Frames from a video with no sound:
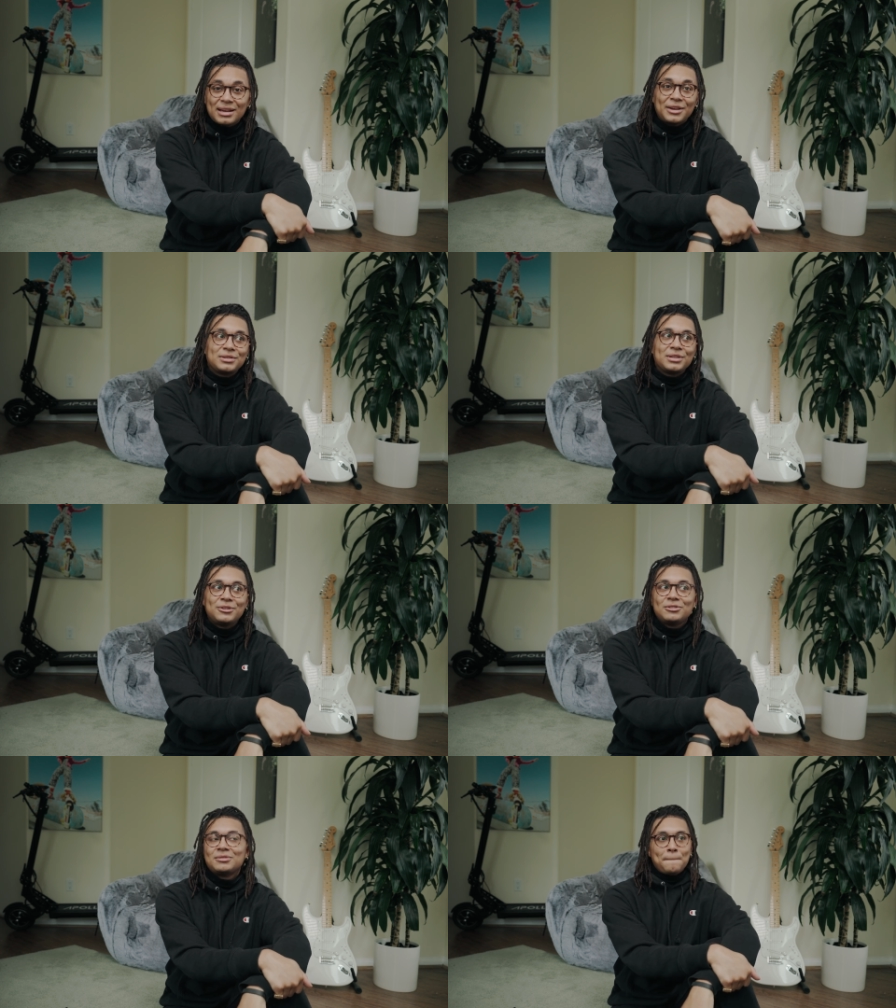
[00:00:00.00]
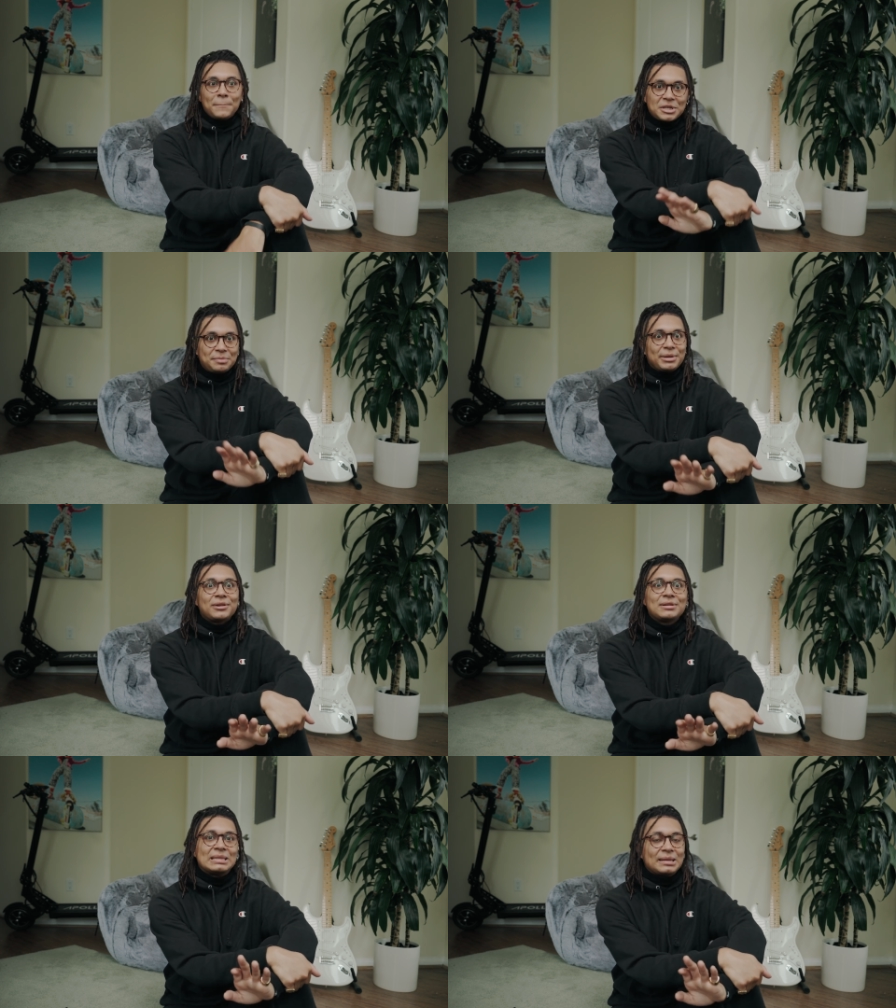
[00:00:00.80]
I used to use much
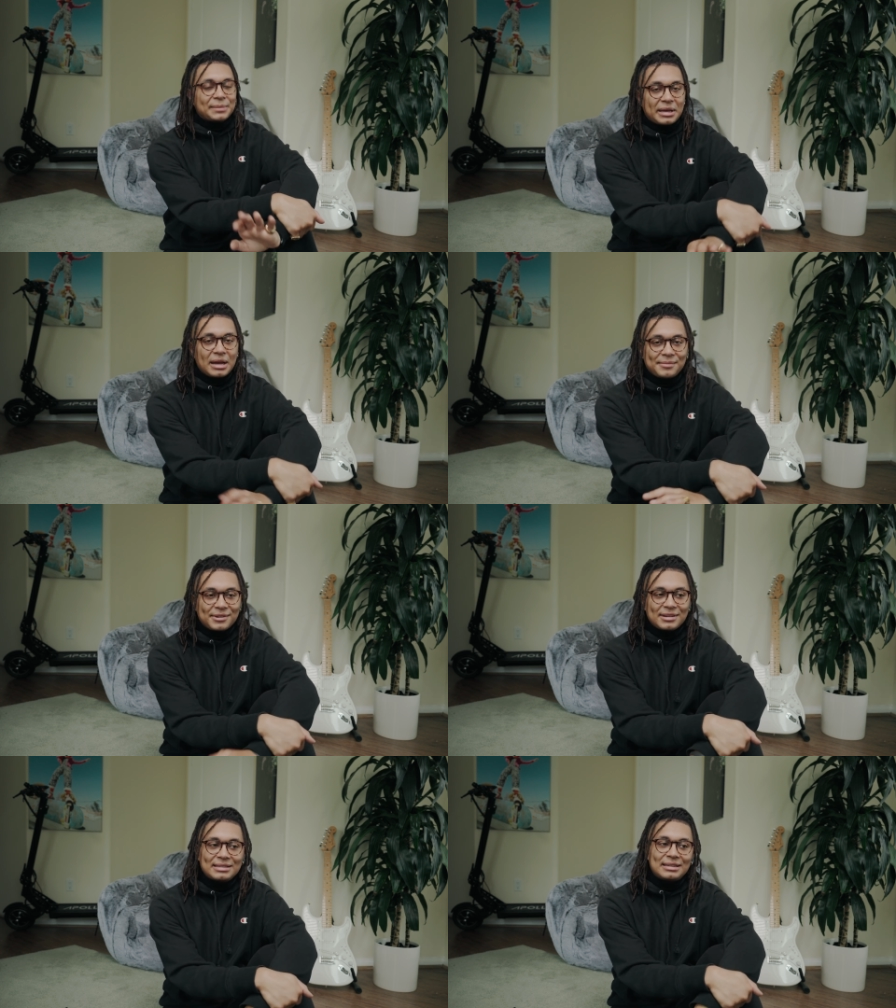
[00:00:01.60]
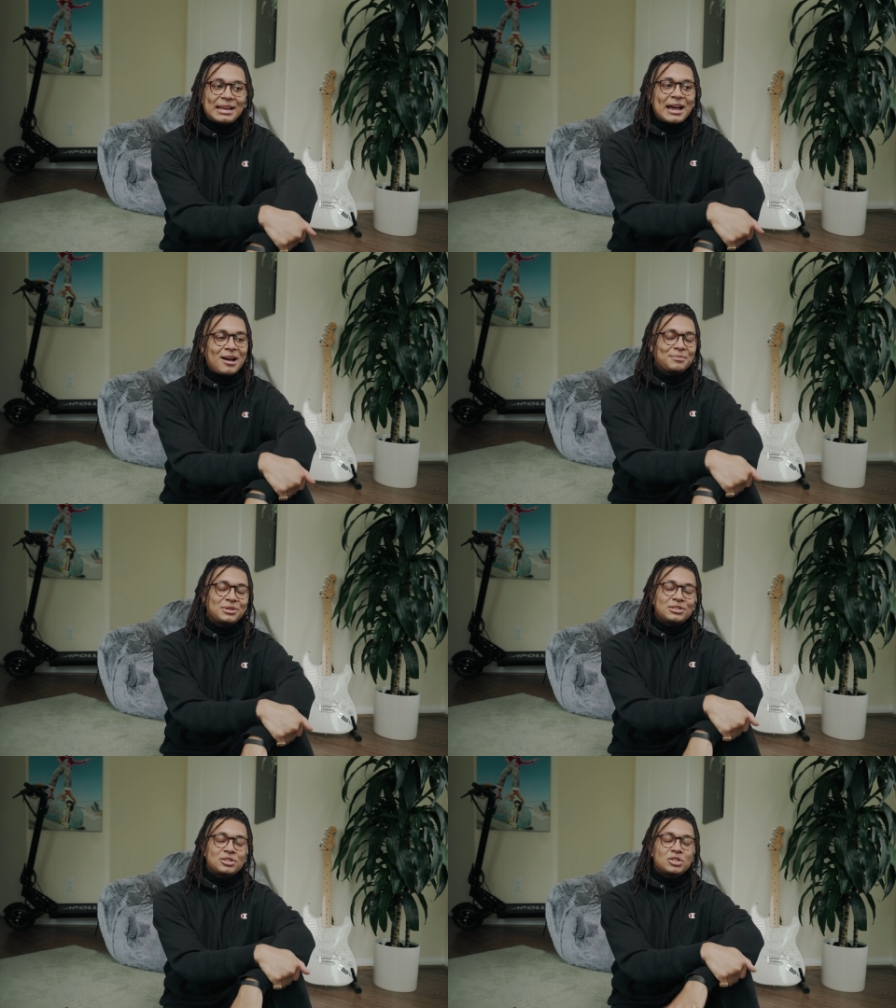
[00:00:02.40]
bigger cinema cameras, and now I'm
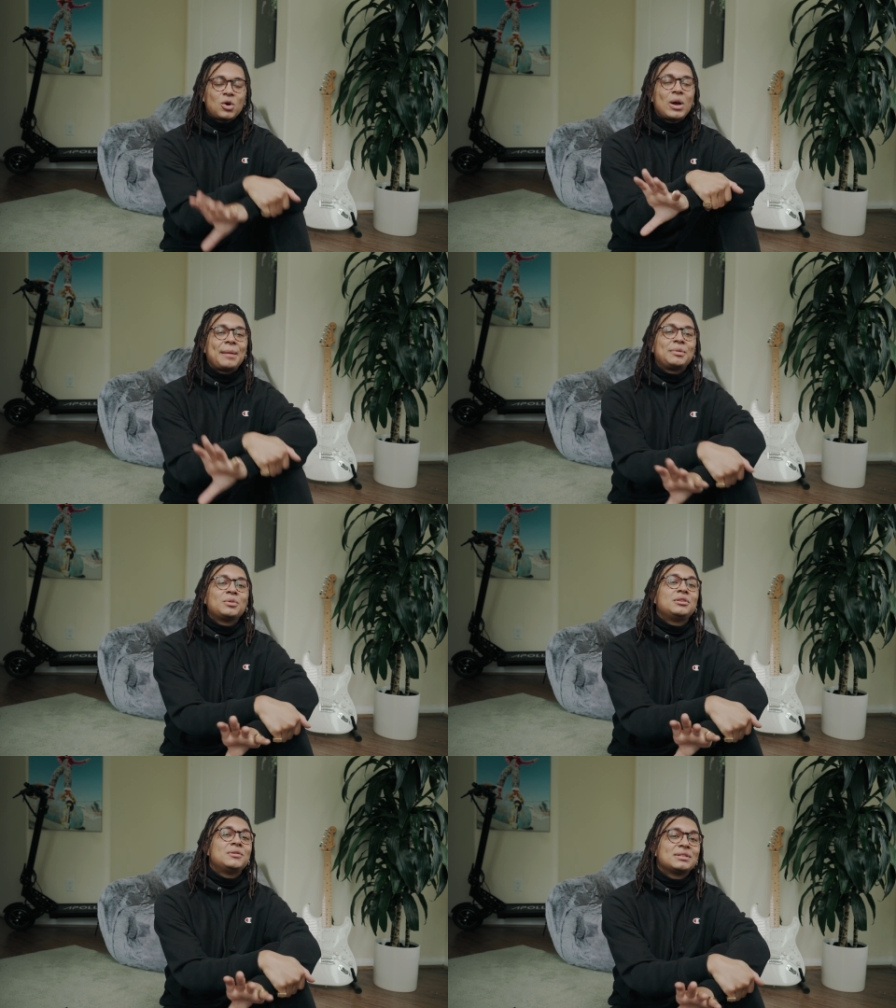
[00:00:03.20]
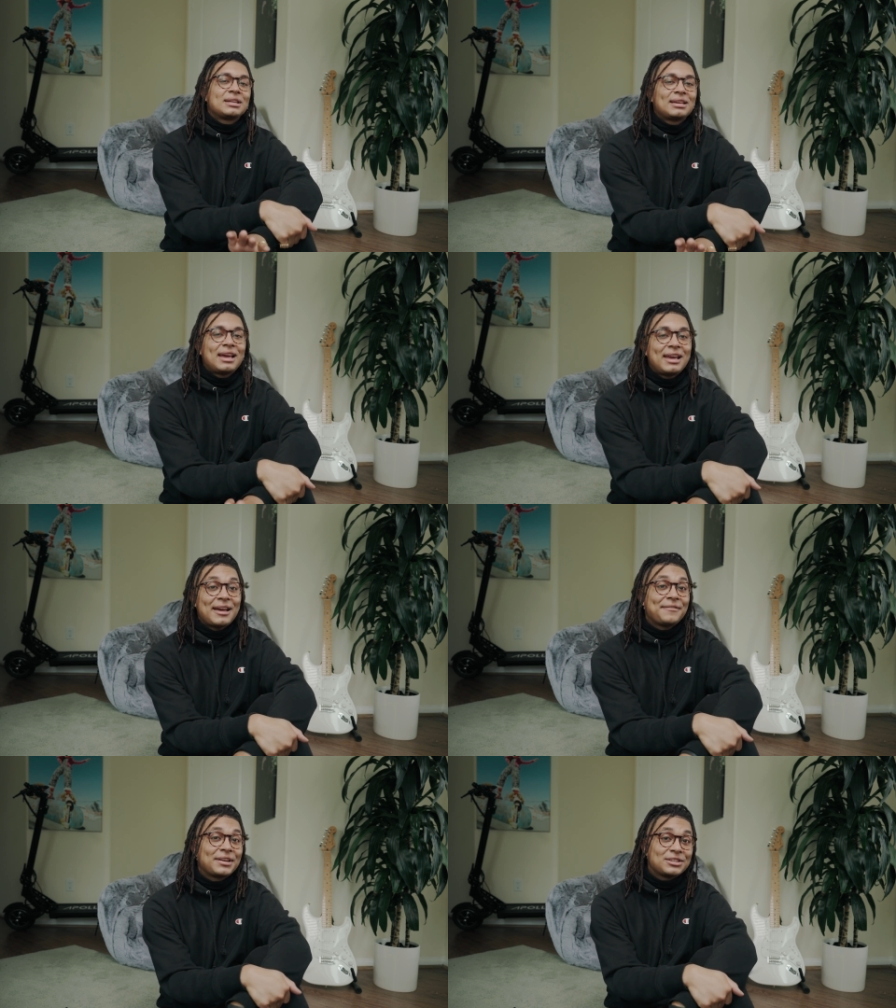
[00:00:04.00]
just so happy with using a
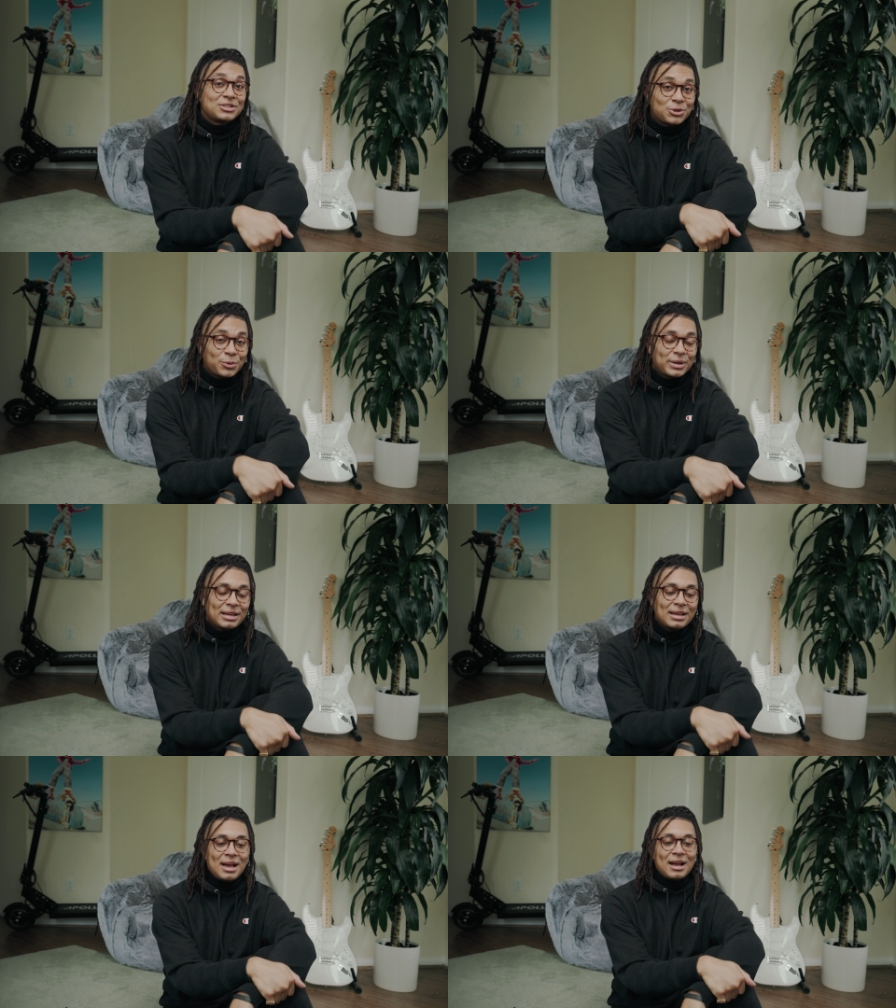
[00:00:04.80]
FX3